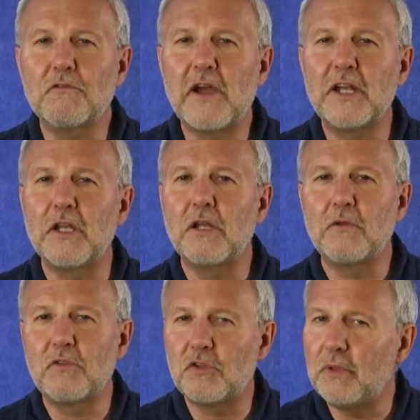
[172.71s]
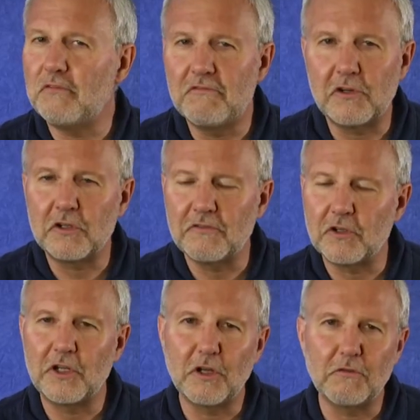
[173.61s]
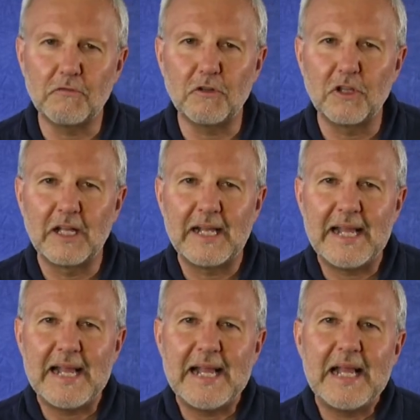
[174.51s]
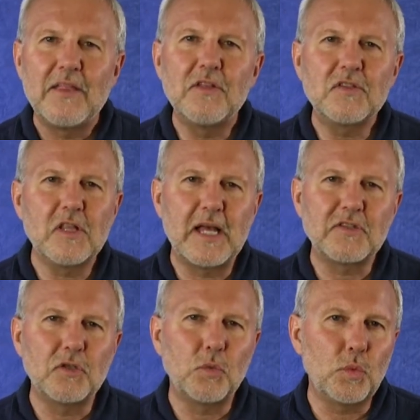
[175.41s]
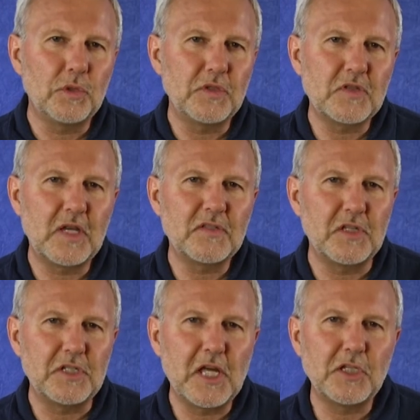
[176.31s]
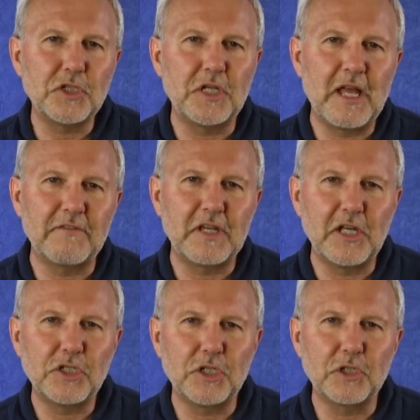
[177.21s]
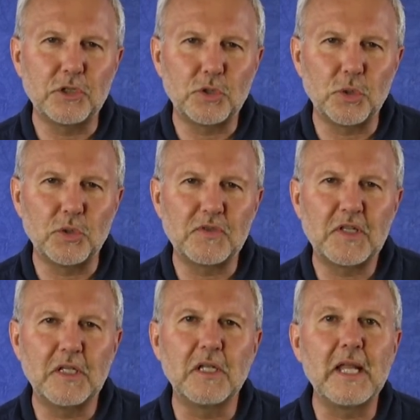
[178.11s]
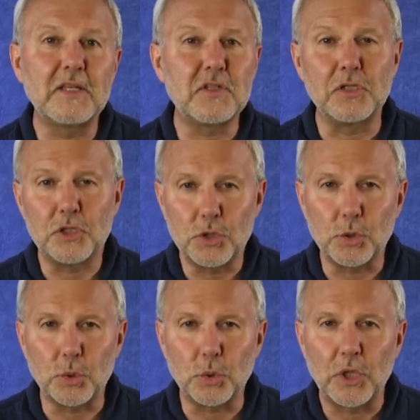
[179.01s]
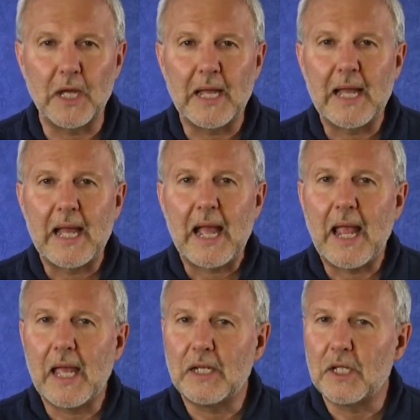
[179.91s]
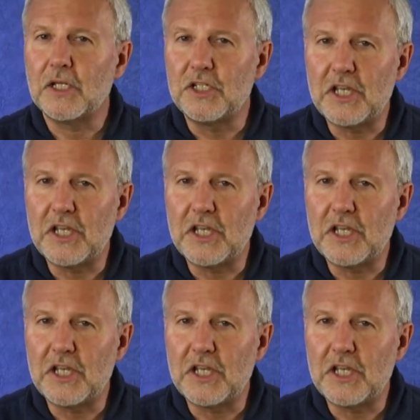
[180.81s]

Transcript: find it to be very, very helpful. This lesson will discuss the intelligent navigation controls in lesson two and